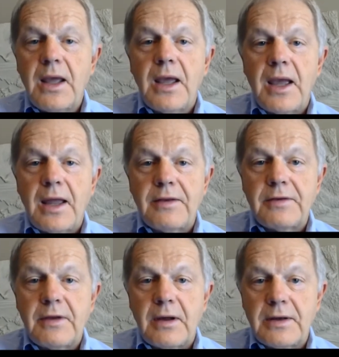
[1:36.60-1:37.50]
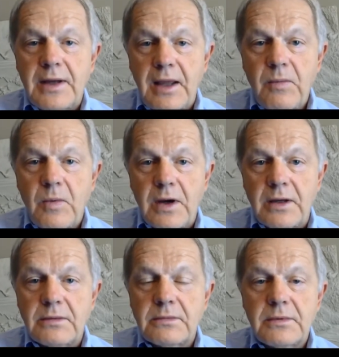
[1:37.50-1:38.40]
and that on day
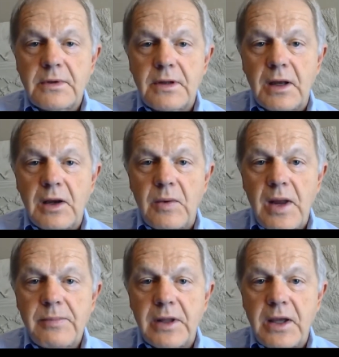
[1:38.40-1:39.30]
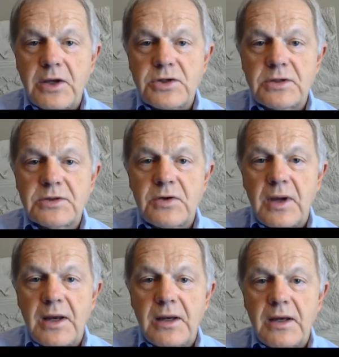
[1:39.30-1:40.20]
one, the loan application is
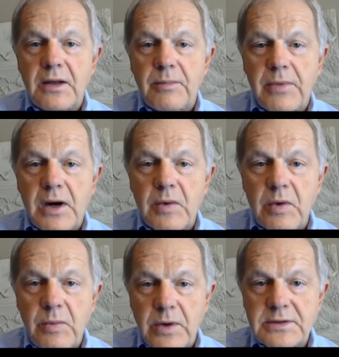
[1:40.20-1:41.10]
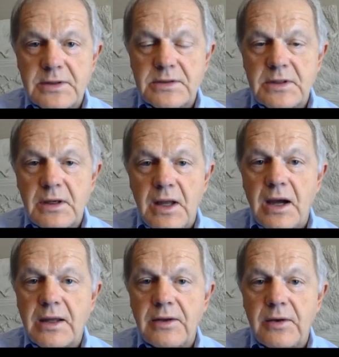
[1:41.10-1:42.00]
created and the borrower wants us to
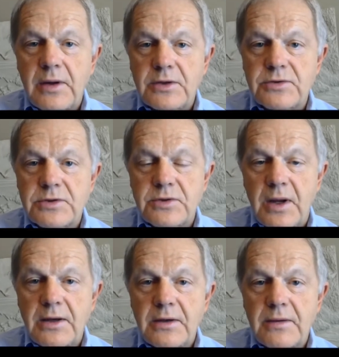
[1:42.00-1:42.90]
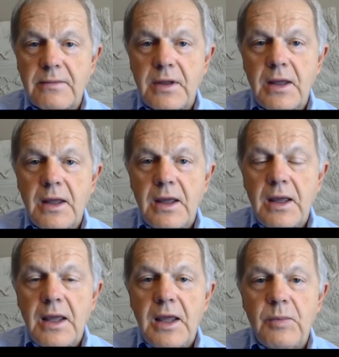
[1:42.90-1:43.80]
lock in their interest rate.
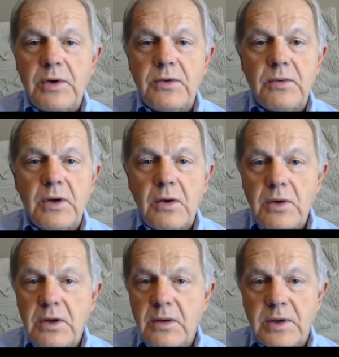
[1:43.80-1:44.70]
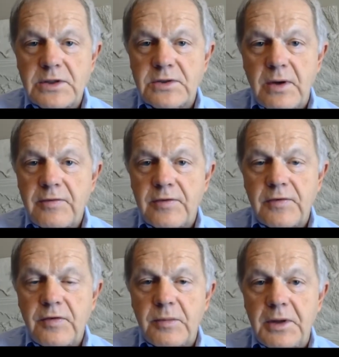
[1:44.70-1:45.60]
It would do no good whatsoever
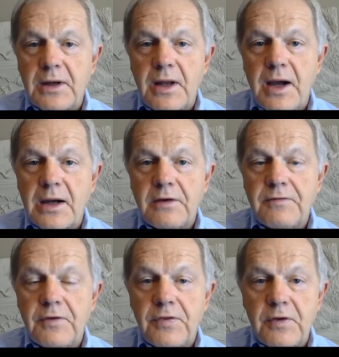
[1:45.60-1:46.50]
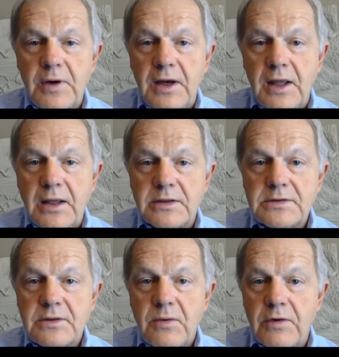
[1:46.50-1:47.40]
for me to lock it for 30
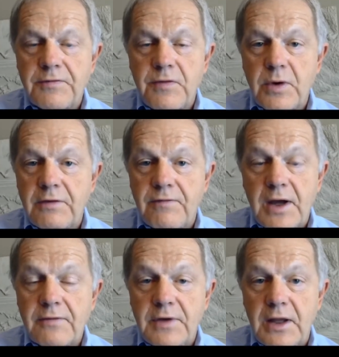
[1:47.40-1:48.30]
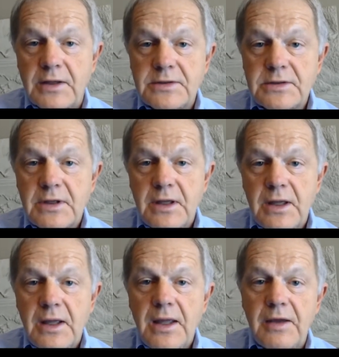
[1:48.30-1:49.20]
days or 45 days
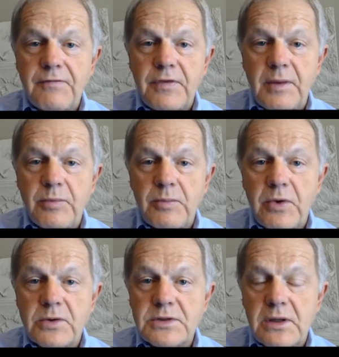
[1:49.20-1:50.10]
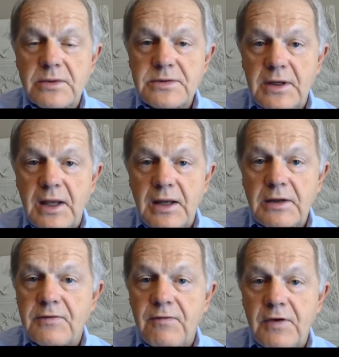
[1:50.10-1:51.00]
if the proposed closing date
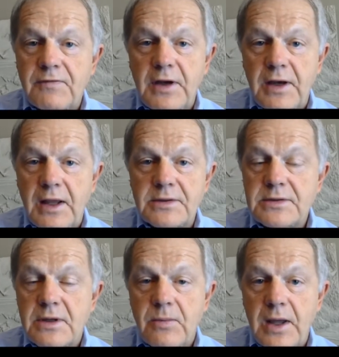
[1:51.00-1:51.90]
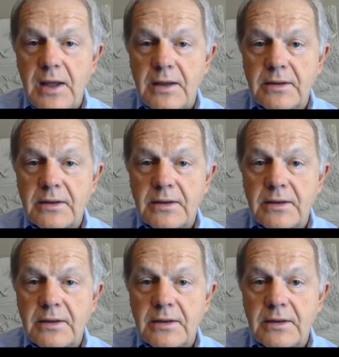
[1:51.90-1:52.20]
is 50 days away.